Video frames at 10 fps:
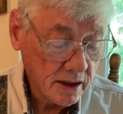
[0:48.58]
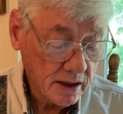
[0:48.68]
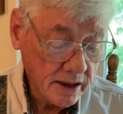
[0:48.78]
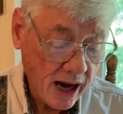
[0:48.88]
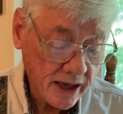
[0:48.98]

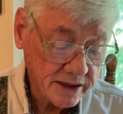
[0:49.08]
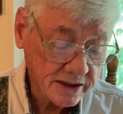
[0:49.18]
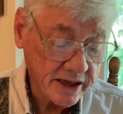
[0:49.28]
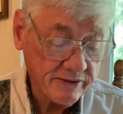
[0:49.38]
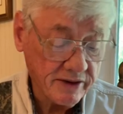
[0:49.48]
God has
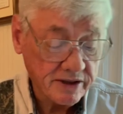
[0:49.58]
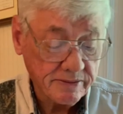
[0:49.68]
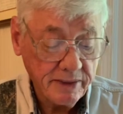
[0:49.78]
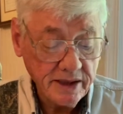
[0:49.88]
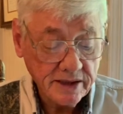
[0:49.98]
given us
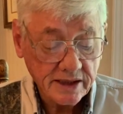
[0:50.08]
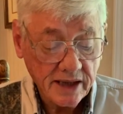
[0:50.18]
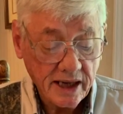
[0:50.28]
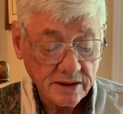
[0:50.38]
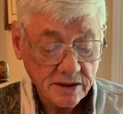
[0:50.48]
many
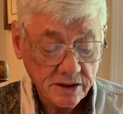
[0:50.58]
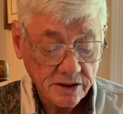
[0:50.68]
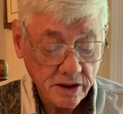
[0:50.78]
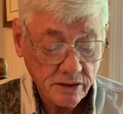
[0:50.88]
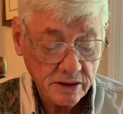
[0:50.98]
signs to
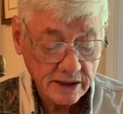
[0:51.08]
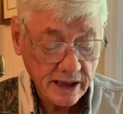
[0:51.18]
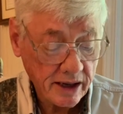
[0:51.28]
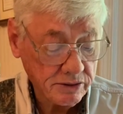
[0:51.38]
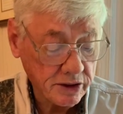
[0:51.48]
show us
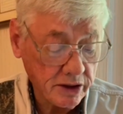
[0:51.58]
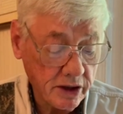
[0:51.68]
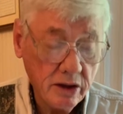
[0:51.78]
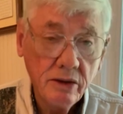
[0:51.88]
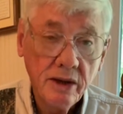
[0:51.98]
how to
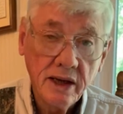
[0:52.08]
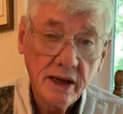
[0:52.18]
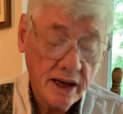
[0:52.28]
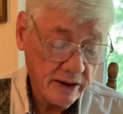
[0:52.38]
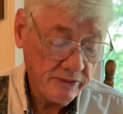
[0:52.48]
know
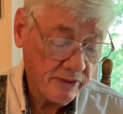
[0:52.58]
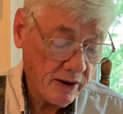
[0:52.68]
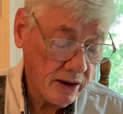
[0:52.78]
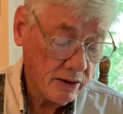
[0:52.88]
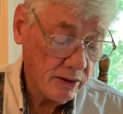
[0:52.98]
and
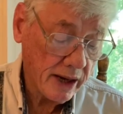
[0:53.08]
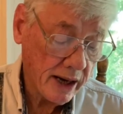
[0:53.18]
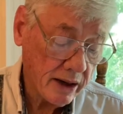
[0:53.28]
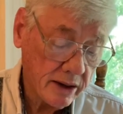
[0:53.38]
follow our